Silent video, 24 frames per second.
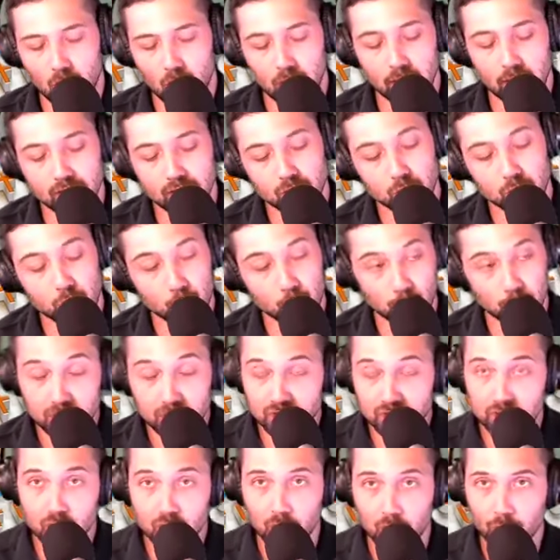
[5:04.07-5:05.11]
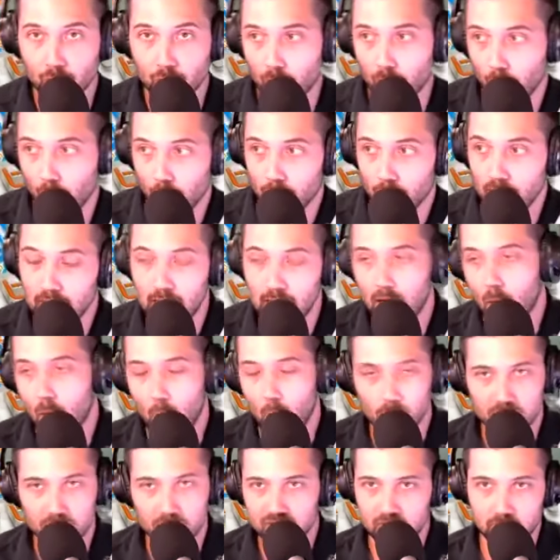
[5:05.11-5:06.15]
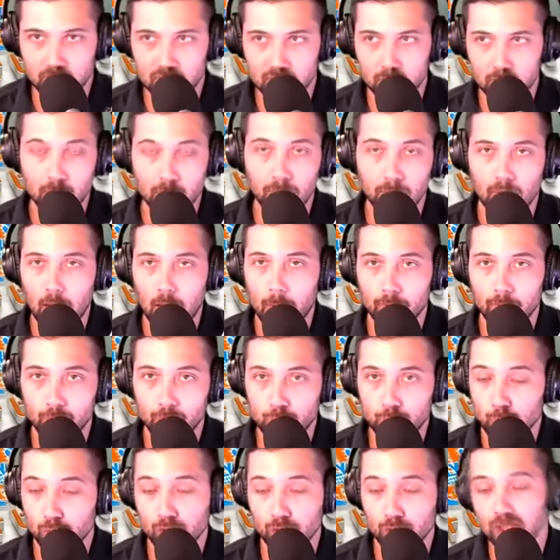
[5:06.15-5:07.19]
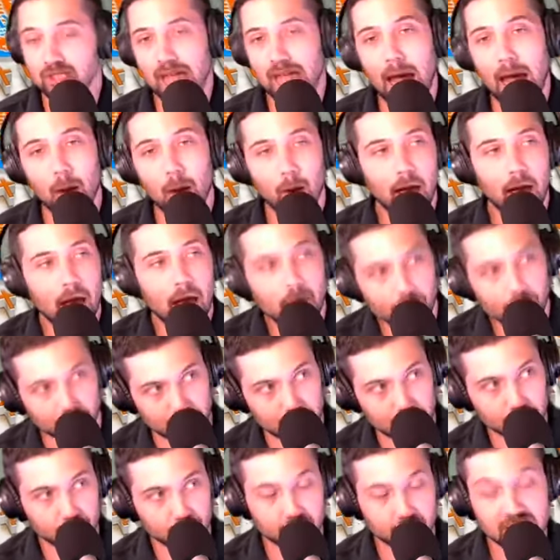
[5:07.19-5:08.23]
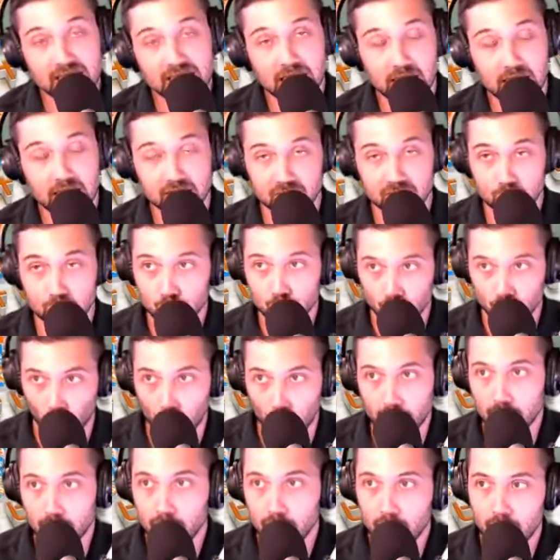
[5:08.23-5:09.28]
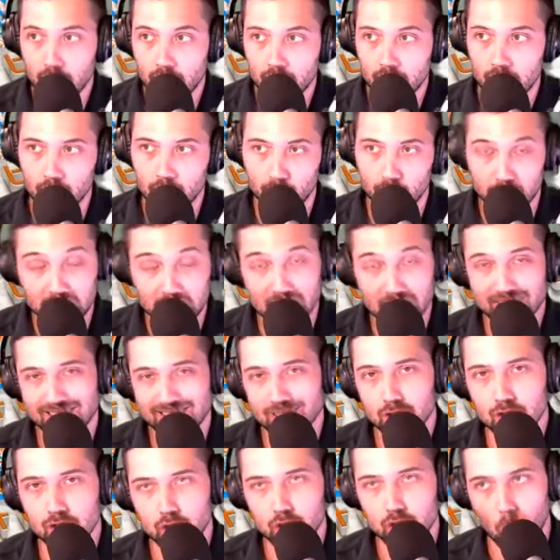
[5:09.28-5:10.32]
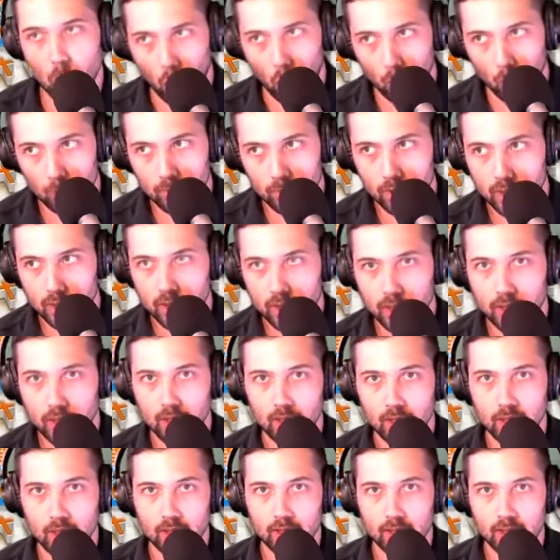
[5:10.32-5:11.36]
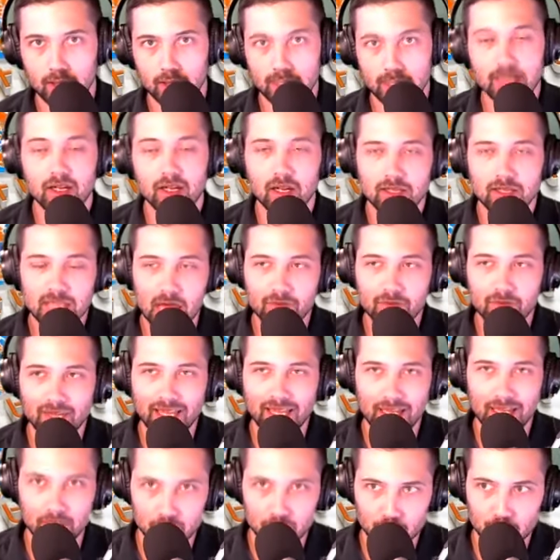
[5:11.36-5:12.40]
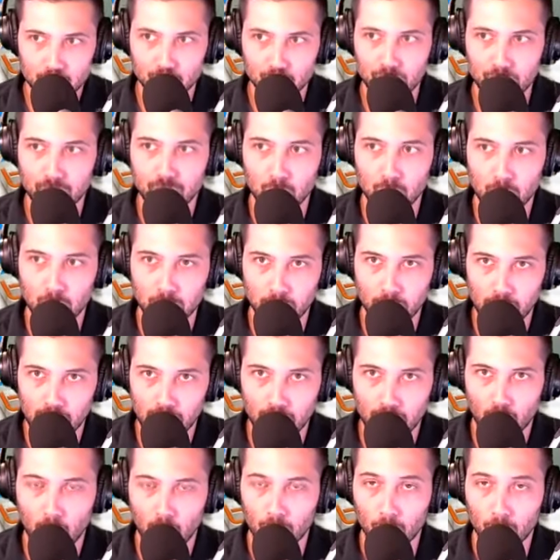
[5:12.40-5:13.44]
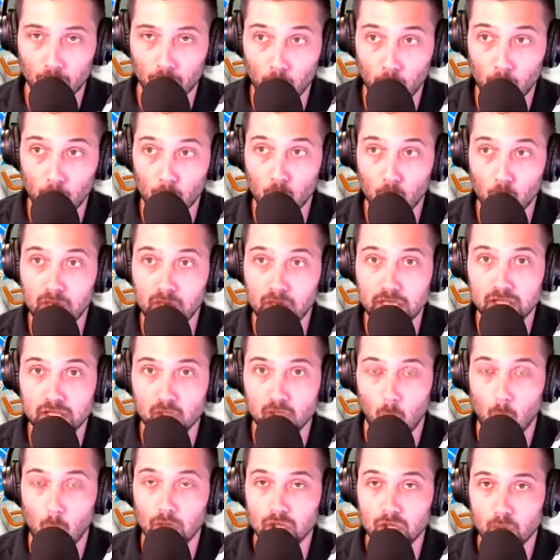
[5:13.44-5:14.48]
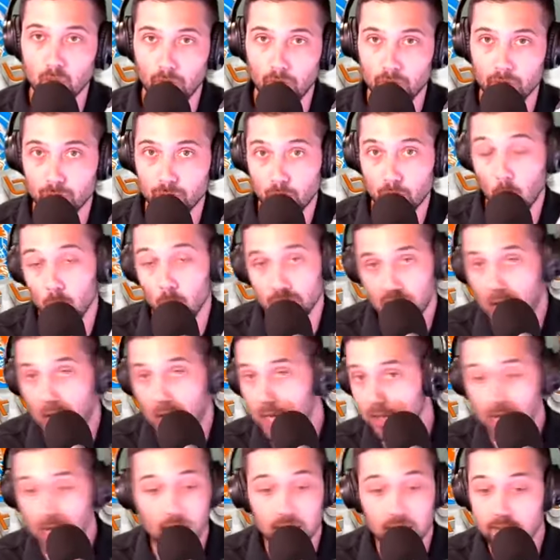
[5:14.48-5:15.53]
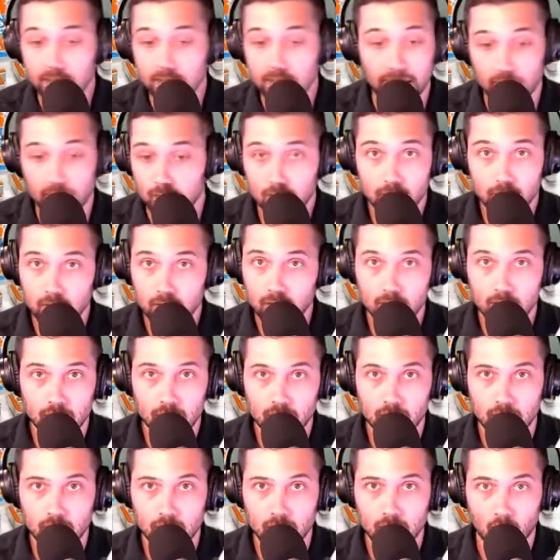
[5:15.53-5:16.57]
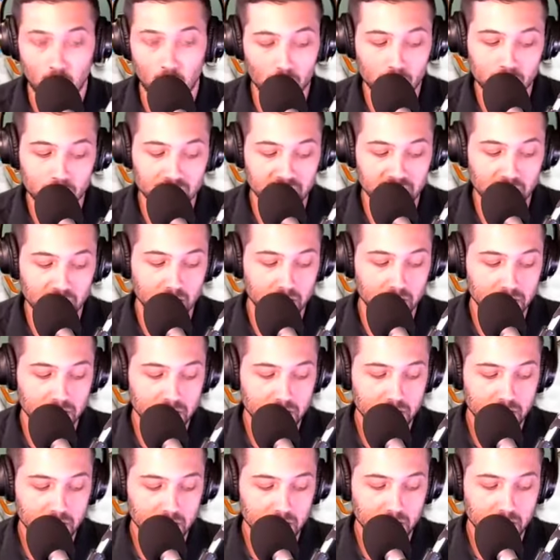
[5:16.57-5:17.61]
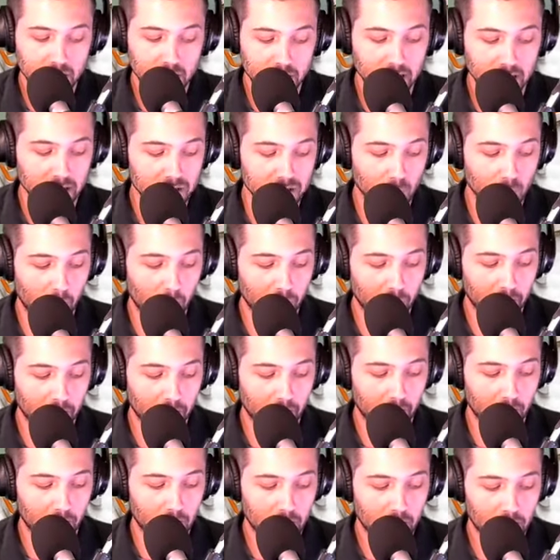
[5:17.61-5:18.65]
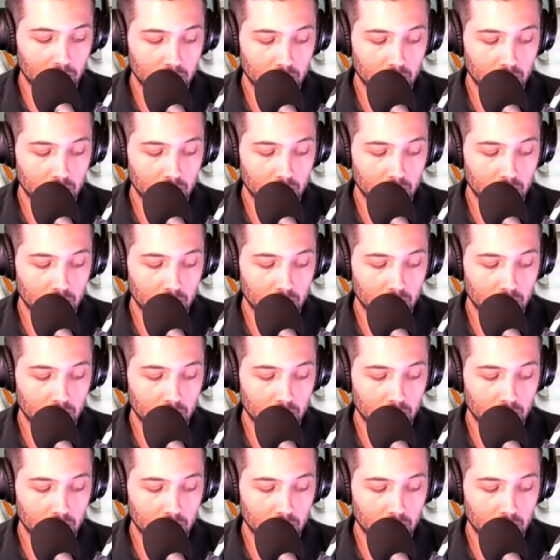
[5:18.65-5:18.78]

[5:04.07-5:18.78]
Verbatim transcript: Okay, so Drew Brees is on the road, and that always seems to be a problem for Drew Brees. However, being that it's Detroit, being that it's in a dome, he does have a history of doing better on the road when he's going to other domes, a la Atlanta, all those years. He does well there.